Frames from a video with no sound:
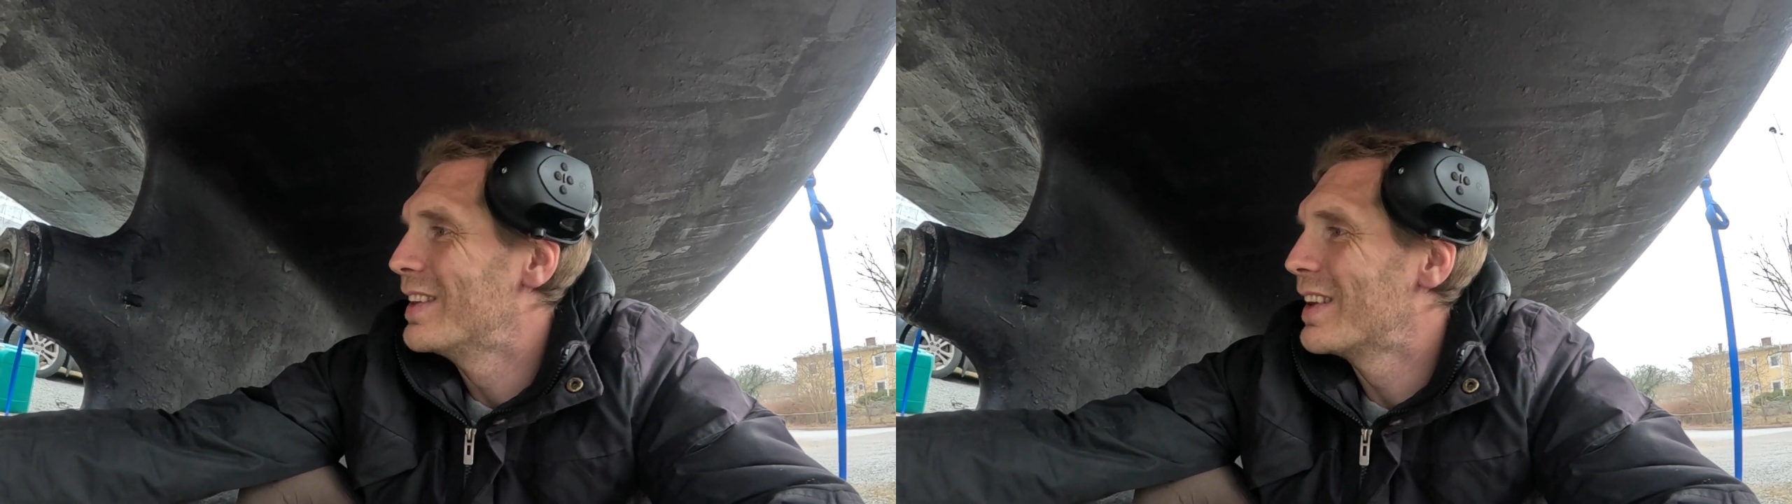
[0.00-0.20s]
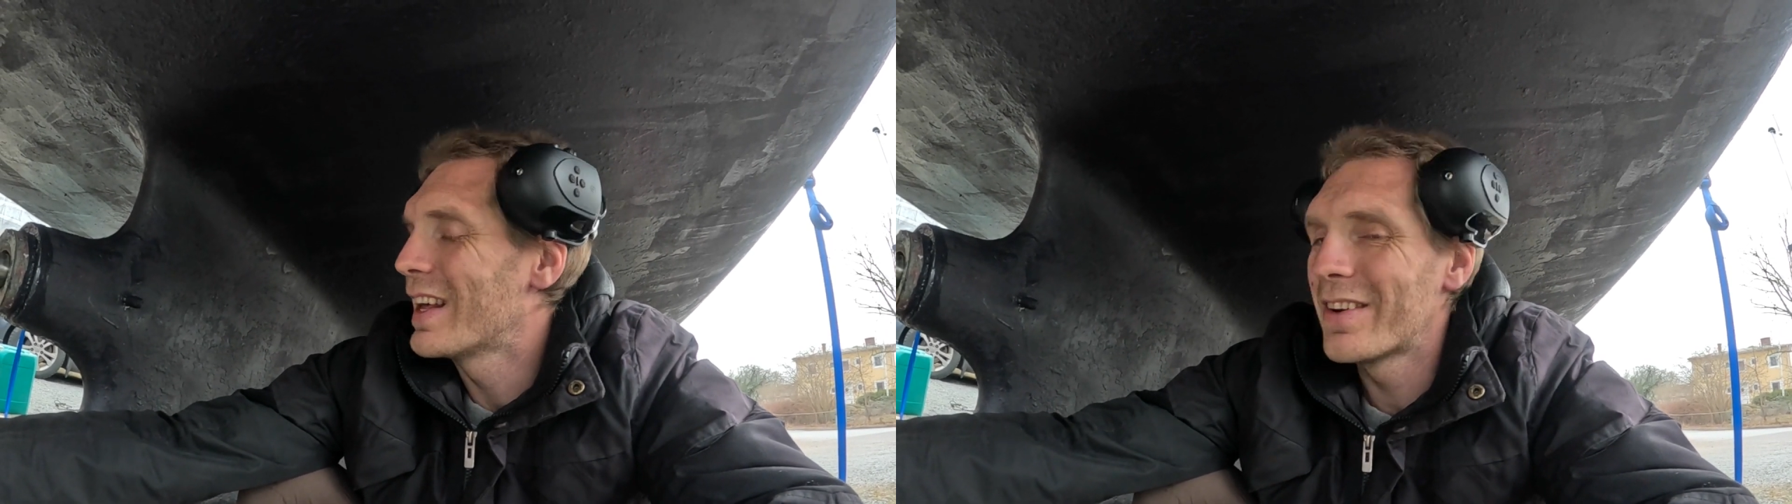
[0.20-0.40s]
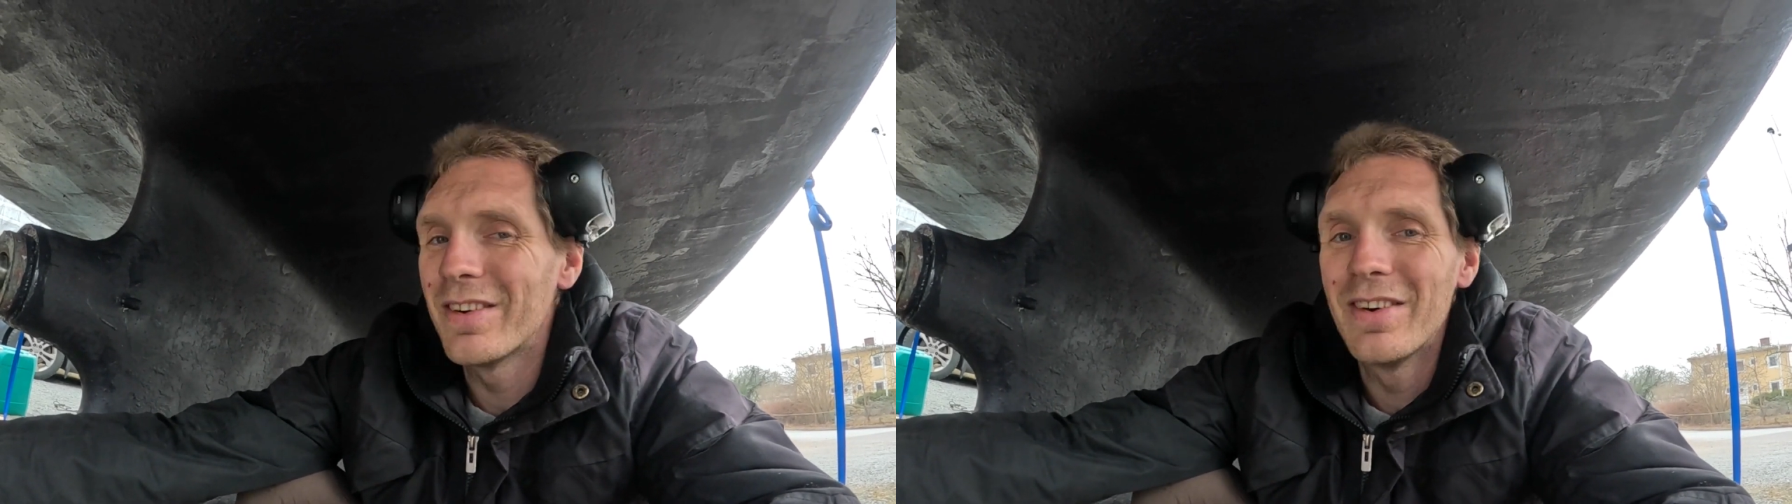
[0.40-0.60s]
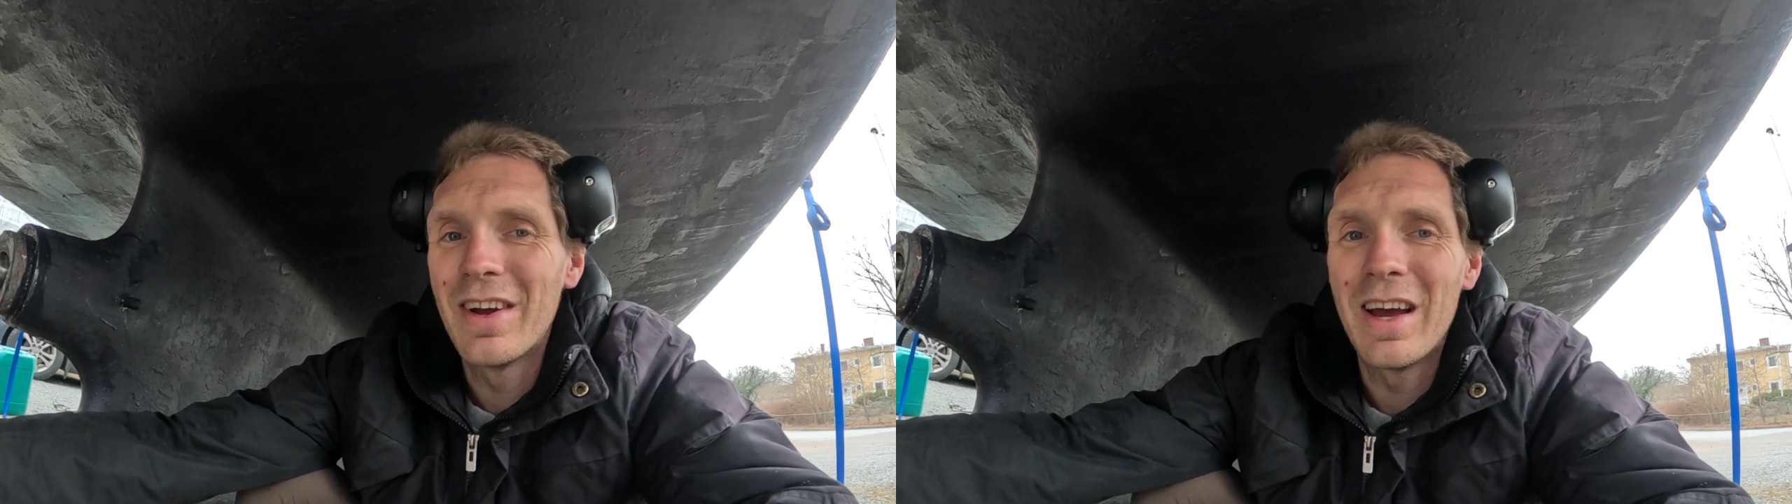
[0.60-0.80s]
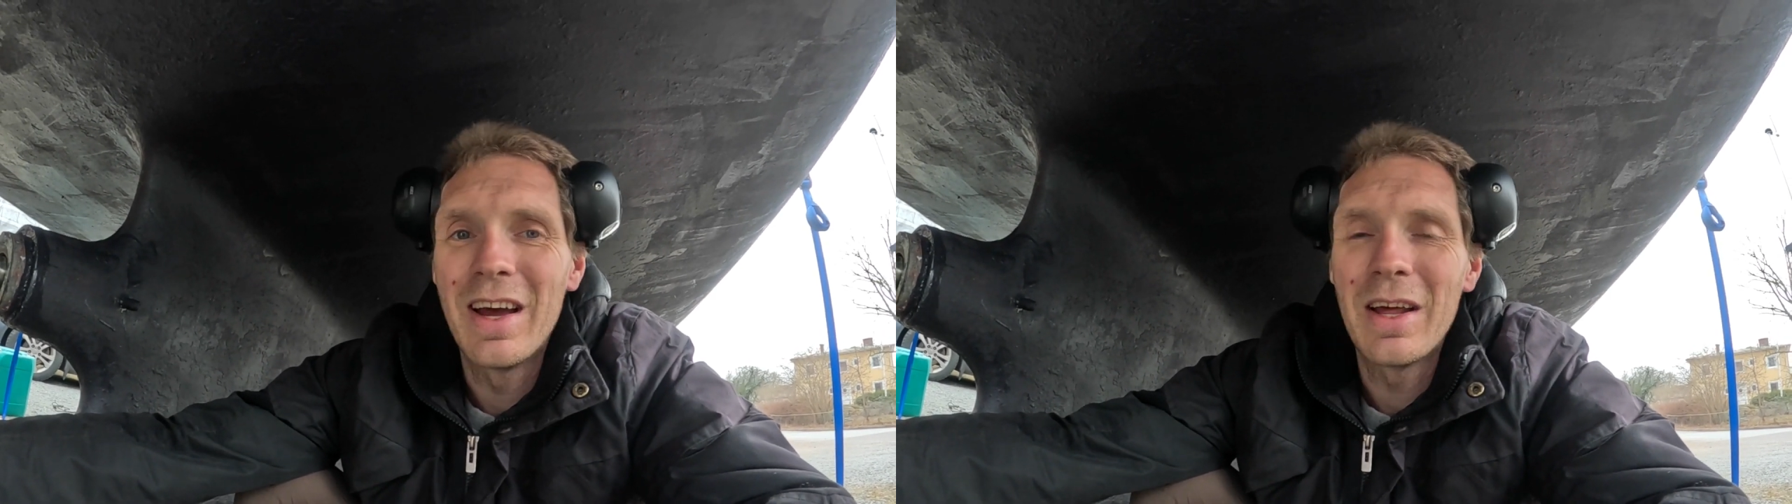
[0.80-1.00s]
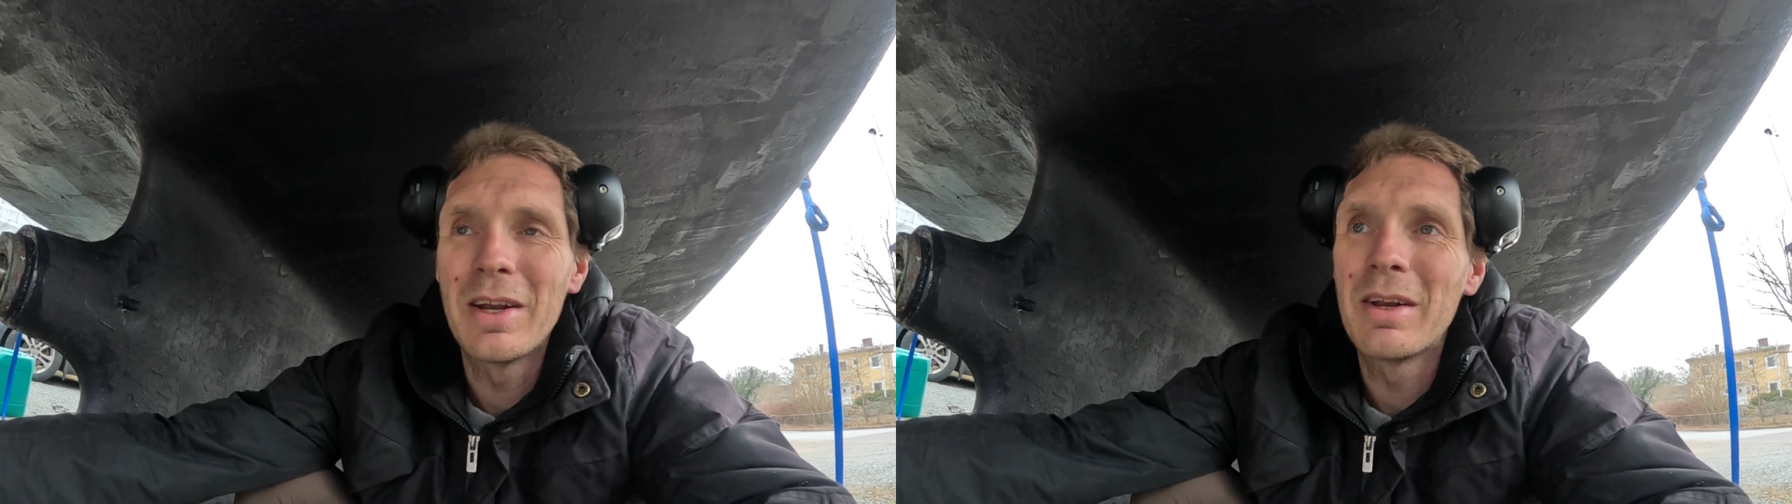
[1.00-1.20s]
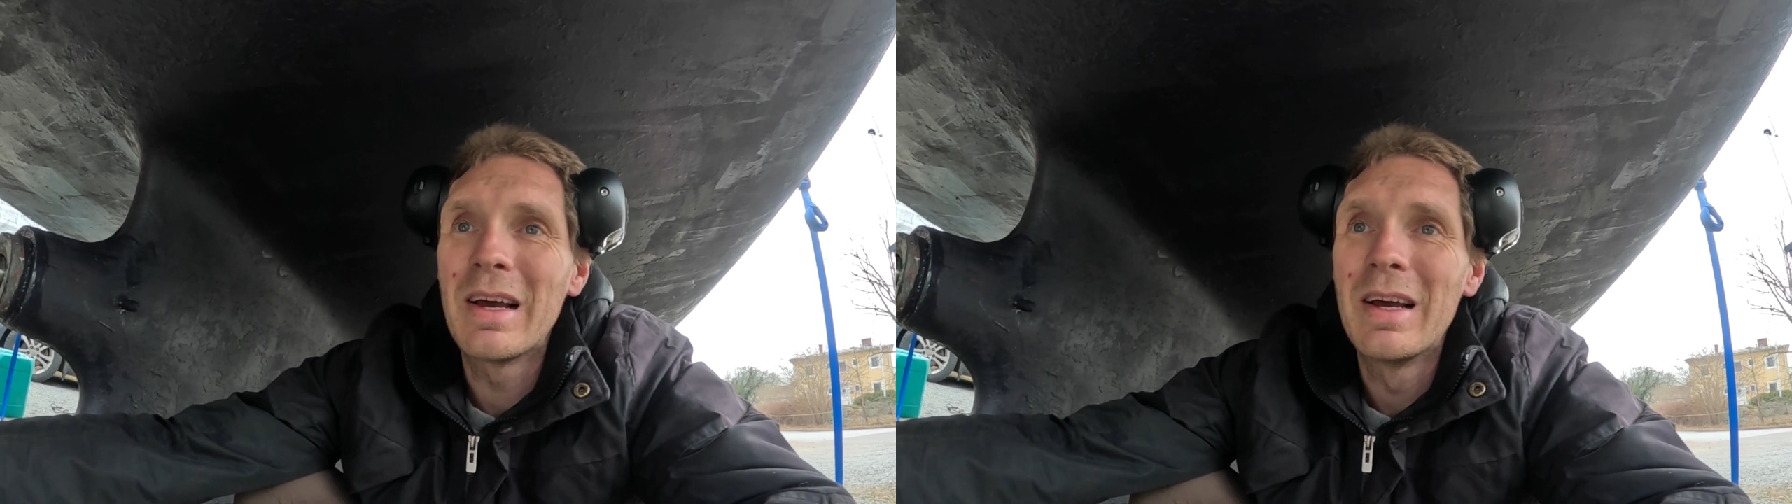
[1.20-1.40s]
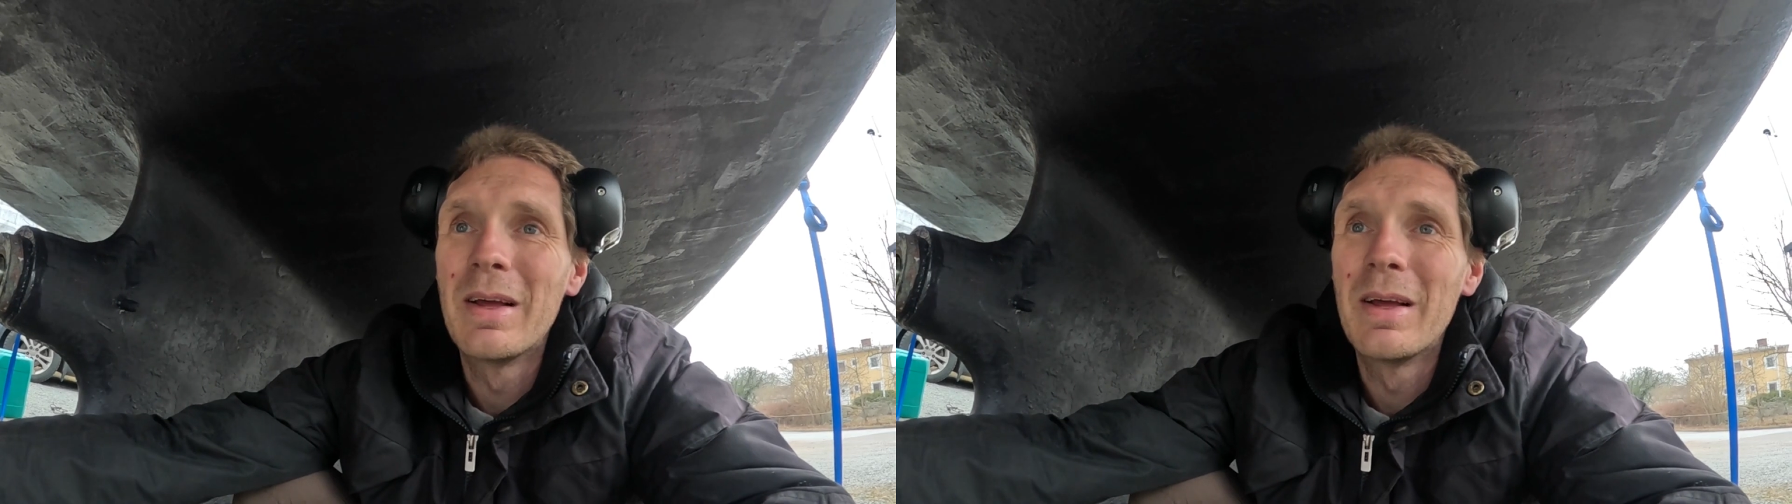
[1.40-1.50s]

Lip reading: later, and